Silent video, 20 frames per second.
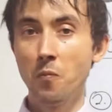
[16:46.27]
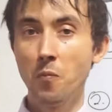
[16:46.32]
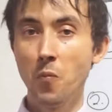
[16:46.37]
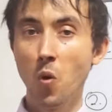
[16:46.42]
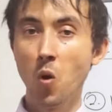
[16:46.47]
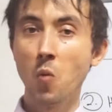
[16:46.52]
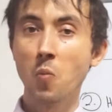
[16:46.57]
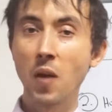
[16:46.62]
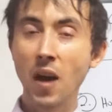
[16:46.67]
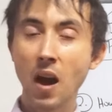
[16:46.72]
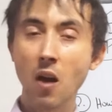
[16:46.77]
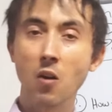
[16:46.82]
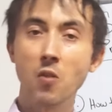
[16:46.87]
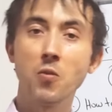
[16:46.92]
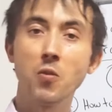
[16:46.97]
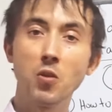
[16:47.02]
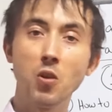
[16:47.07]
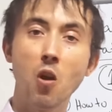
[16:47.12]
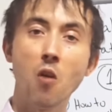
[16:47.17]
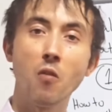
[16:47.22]
more
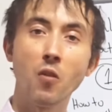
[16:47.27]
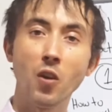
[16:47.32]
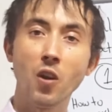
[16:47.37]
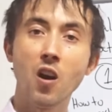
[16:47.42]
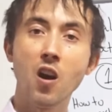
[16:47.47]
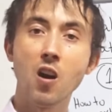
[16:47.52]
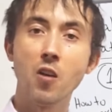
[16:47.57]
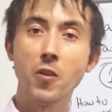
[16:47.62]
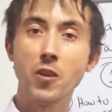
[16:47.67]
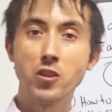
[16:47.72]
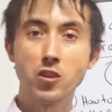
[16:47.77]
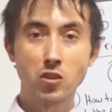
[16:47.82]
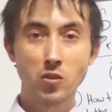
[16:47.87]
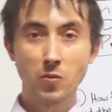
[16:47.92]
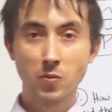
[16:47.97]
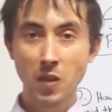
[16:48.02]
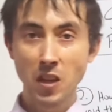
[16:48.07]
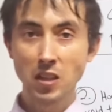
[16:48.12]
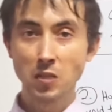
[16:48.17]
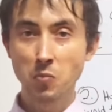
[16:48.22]
powerful overall than
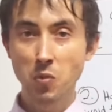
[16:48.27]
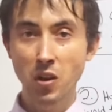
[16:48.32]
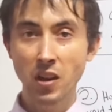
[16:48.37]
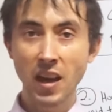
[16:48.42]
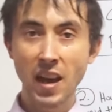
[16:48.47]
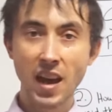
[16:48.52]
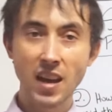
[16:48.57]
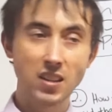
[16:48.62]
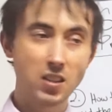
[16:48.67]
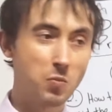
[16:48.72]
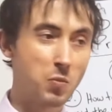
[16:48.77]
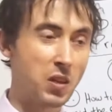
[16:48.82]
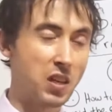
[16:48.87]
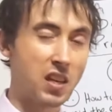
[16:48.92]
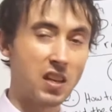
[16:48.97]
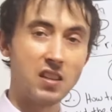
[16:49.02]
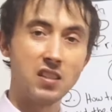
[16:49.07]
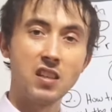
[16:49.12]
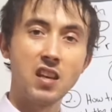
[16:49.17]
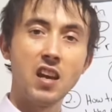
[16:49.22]
just Facebook ads,
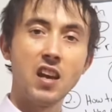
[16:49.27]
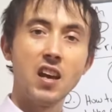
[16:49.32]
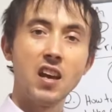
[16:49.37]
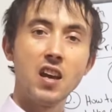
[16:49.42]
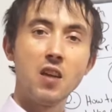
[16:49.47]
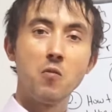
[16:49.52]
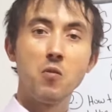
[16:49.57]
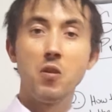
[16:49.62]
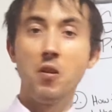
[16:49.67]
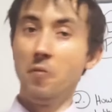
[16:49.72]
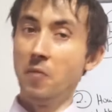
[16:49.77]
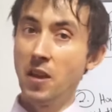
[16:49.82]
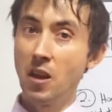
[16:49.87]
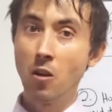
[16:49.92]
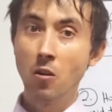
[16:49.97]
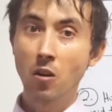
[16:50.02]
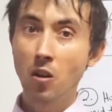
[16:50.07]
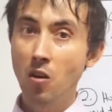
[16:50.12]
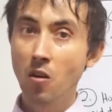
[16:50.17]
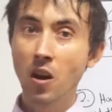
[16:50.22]
because if they
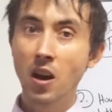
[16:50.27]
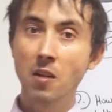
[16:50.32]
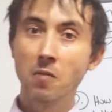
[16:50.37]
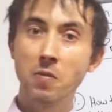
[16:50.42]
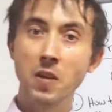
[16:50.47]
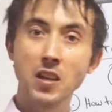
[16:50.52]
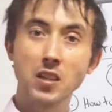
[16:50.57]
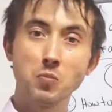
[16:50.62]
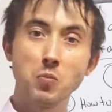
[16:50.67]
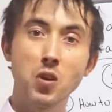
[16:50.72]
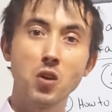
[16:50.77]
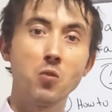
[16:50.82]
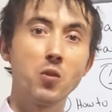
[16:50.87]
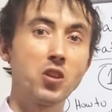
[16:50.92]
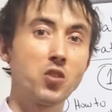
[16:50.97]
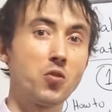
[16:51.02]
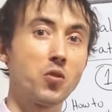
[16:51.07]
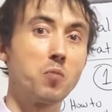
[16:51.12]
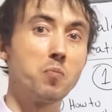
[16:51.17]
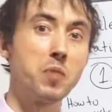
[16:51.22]
don't go on Facebook,
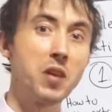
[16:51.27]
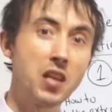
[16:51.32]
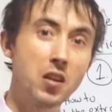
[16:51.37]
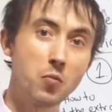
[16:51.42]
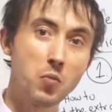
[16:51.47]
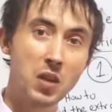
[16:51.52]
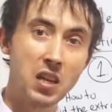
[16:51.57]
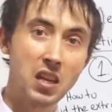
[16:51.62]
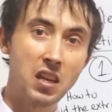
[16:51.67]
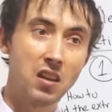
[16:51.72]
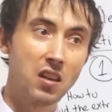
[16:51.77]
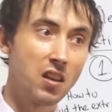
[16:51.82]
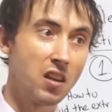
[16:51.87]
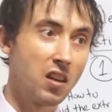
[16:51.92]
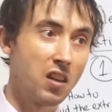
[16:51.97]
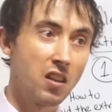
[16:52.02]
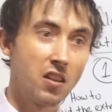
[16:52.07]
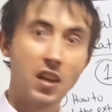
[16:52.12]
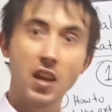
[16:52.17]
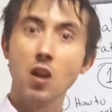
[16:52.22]
which for B two B,
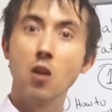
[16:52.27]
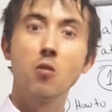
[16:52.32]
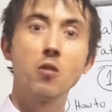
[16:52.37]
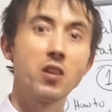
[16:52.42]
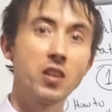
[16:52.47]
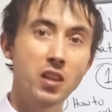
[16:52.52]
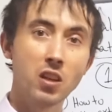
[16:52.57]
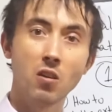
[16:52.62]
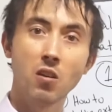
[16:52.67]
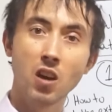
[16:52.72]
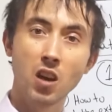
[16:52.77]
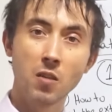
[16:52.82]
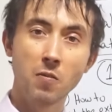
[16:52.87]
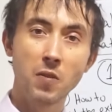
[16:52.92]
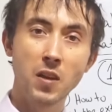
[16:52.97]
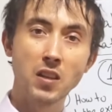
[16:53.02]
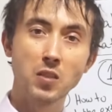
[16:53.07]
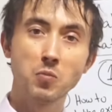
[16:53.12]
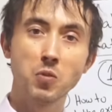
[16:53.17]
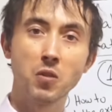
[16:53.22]
they don't really go on
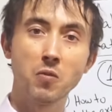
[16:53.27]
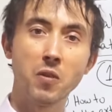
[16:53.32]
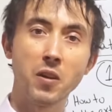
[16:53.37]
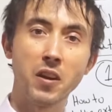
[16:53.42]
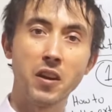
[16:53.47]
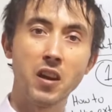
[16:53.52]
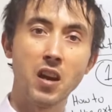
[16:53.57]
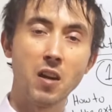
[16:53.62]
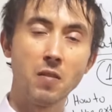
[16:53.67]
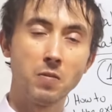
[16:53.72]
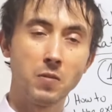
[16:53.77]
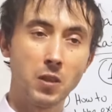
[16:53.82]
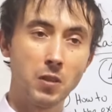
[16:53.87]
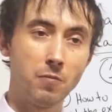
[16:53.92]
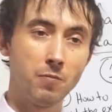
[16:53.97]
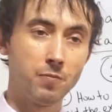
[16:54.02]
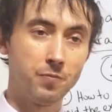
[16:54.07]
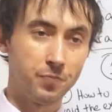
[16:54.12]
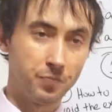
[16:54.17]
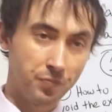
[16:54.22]
Facebook very
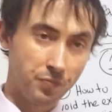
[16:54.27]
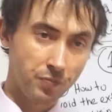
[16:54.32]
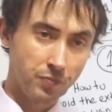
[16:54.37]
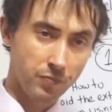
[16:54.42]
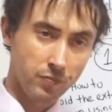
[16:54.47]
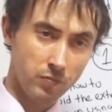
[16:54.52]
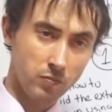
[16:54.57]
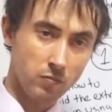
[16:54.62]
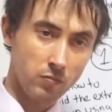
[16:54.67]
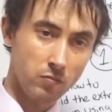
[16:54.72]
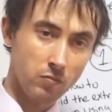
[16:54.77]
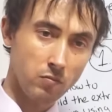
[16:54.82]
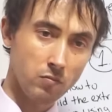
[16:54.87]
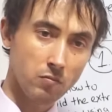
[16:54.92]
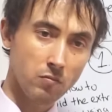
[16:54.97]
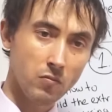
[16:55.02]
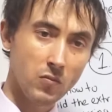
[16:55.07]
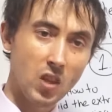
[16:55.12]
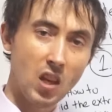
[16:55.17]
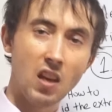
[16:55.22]
often,
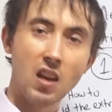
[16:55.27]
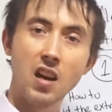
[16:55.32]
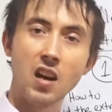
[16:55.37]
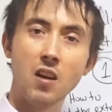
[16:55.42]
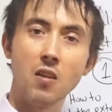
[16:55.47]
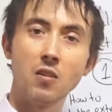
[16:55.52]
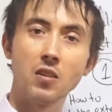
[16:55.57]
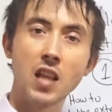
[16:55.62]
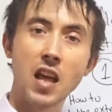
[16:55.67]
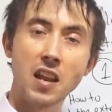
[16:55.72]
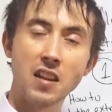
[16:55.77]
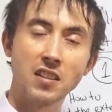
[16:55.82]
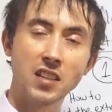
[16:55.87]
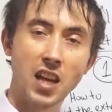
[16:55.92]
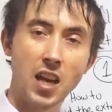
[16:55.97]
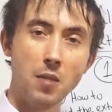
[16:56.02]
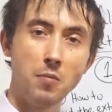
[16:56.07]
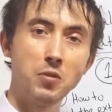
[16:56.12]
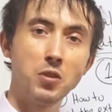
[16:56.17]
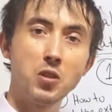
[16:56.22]
uh, a lot of
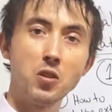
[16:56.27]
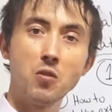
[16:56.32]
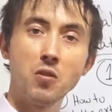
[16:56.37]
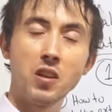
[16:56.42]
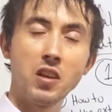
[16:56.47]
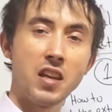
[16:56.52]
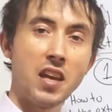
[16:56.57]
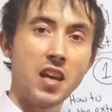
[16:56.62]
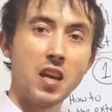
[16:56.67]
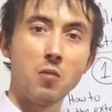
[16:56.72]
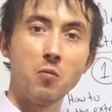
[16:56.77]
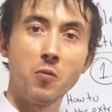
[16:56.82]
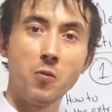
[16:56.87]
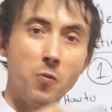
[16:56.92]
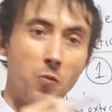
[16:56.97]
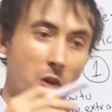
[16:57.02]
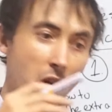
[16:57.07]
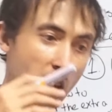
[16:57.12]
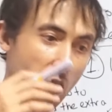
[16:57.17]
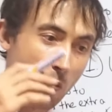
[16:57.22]
times. So you could get
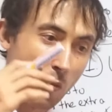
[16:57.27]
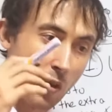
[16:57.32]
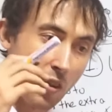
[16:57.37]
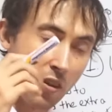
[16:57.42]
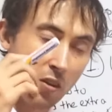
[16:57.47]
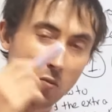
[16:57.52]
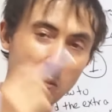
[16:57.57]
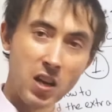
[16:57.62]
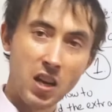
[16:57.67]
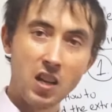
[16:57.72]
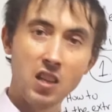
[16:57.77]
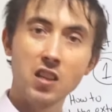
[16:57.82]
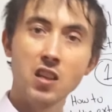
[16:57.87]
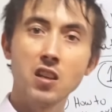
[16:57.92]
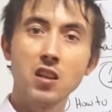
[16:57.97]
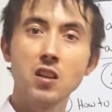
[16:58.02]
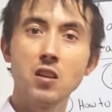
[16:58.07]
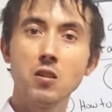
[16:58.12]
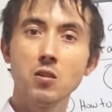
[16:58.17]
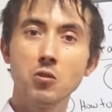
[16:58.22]
them when they're reading the
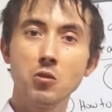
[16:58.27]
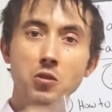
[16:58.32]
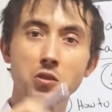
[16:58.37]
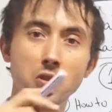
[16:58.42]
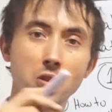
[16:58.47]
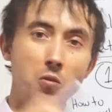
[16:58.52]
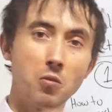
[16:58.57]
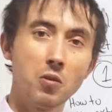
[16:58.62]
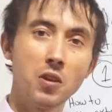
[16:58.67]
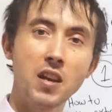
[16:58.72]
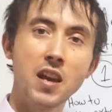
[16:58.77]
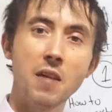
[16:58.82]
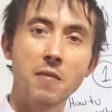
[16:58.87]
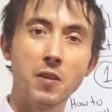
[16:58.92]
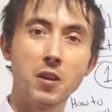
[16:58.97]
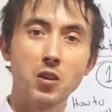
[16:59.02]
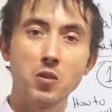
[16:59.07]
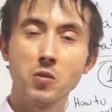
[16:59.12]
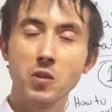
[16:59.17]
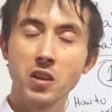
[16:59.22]
news or
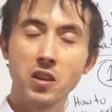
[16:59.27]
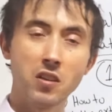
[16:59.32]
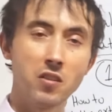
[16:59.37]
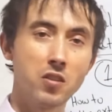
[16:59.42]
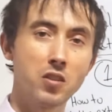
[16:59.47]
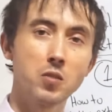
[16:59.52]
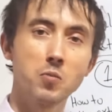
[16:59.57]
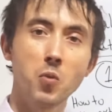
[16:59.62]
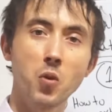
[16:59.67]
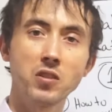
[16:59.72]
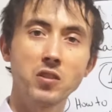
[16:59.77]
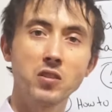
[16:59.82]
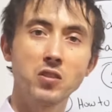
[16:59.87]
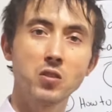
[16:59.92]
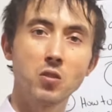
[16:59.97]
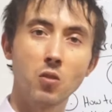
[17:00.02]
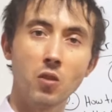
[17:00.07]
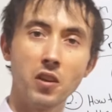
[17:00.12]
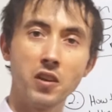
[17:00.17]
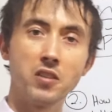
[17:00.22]
whatever, reading the sports
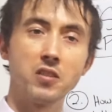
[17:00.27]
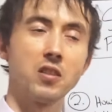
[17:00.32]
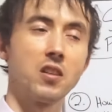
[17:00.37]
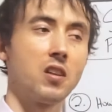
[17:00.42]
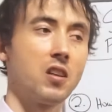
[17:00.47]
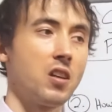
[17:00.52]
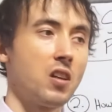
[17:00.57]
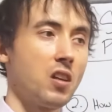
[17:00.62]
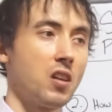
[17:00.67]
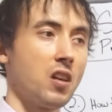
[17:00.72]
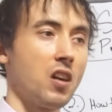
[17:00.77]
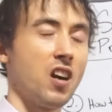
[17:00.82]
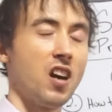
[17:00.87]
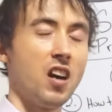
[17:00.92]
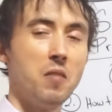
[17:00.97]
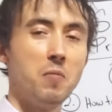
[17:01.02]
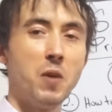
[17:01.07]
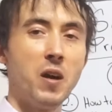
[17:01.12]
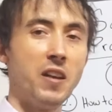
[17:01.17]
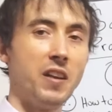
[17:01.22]
scores
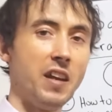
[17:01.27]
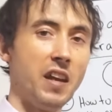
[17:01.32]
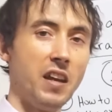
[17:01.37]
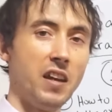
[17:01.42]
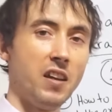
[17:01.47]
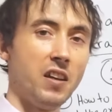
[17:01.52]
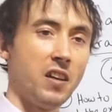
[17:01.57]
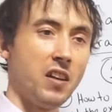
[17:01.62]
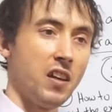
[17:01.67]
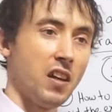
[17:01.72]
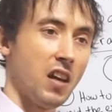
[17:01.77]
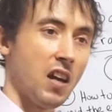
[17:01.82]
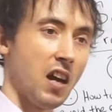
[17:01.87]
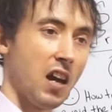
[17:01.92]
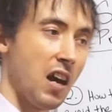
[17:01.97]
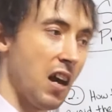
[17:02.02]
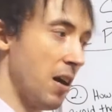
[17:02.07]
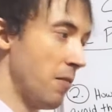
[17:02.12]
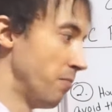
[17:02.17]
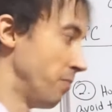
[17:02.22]
on Monday.
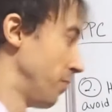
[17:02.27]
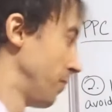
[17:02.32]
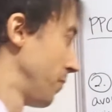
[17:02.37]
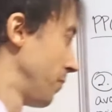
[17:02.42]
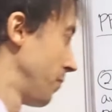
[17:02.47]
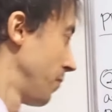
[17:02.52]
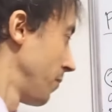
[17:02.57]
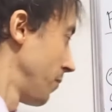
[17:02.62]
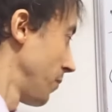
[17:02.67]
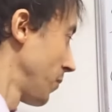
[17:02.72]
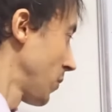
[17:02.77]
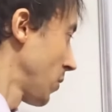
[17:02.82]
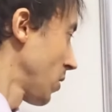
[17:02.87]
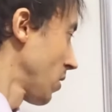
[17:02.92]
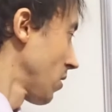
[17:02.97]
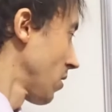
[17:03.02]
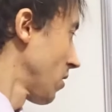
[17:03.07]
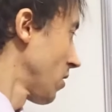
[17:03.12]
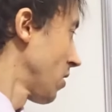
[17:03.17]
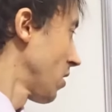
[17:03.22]
Um,
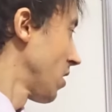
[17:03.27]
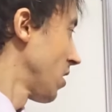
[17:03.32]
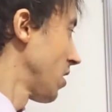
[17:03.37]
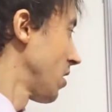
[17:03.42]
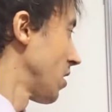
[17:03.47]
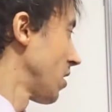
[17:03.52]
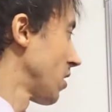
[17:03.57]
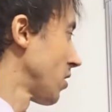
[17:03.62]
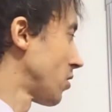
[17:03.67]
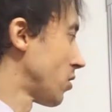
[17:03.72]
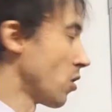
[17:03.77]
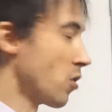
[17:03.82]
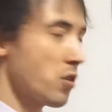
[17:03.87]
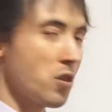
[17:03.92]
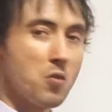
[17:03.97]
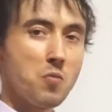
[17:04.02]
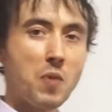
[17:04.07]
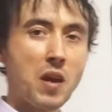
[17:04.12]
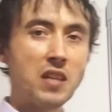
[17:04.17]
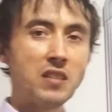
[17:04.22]
so
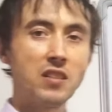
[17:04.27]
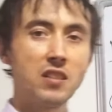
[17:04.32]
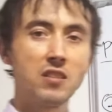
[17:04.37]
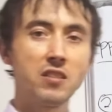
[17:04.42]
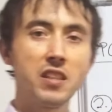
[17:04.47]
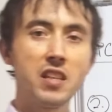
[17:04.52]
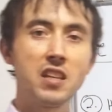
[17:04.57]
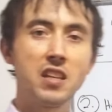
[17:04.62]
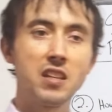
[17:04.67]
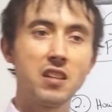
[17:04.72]
you basically